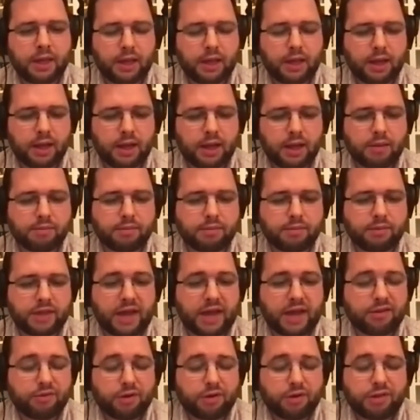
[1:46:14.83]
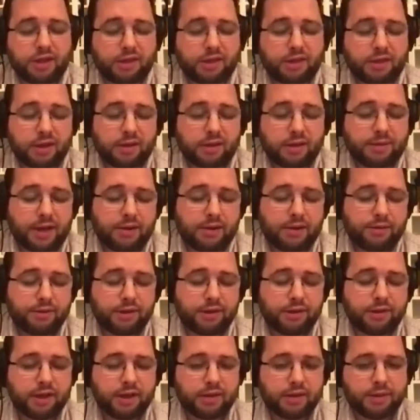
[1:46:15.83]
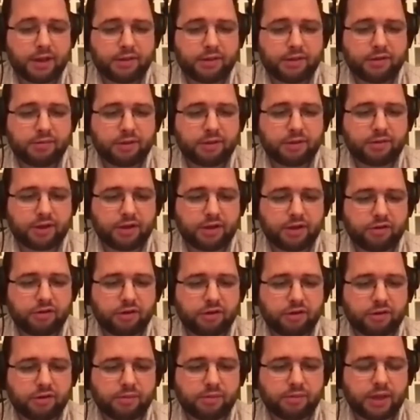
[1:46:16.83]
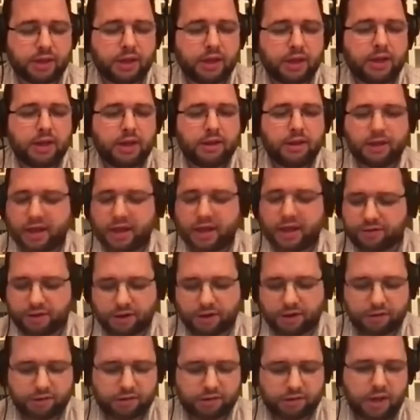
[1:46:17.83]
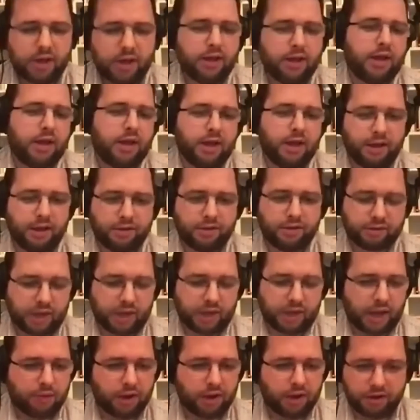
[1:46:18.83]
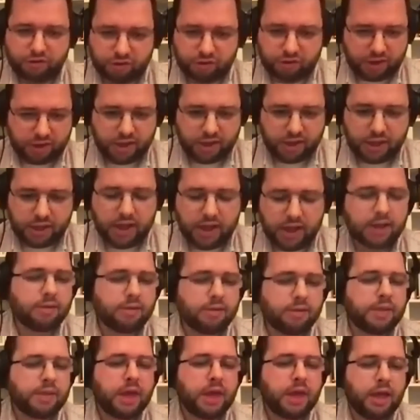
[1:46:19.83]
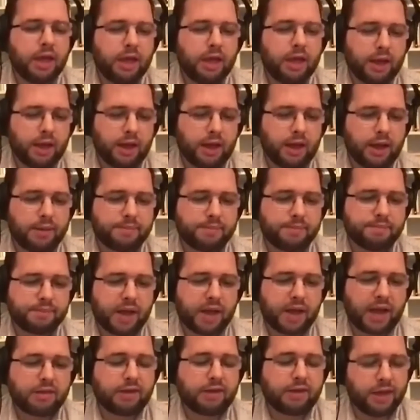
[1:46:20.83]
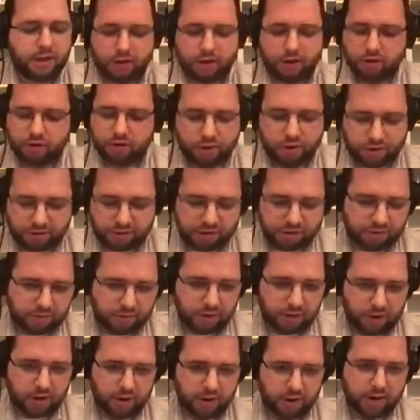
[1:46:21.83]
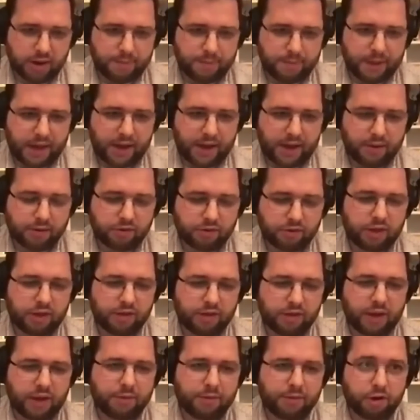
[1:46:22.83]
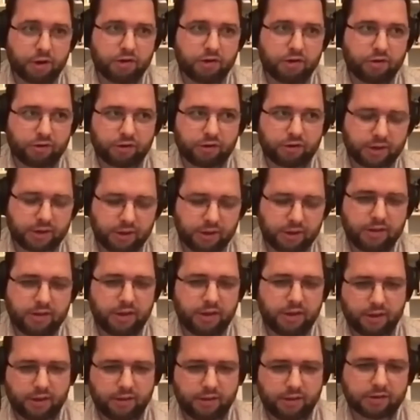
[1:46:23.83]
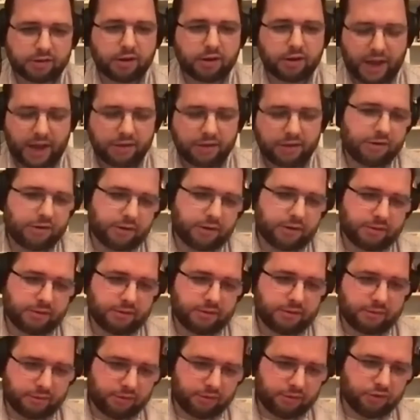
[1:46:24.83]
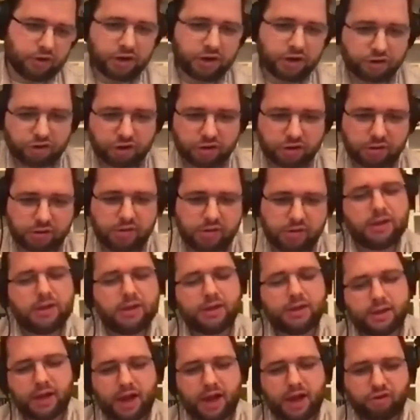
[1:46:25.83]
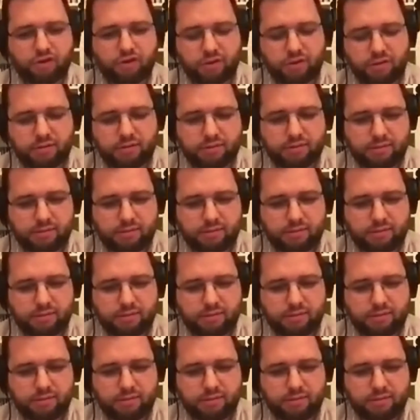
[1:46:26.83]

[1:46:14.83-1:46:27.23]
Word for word: um, that's what they think about when they think about dispensationalism. Last thing I'll say is I want to just say again, um, I take your criticism to heart about if I'm going to study the scholastic tradition, I should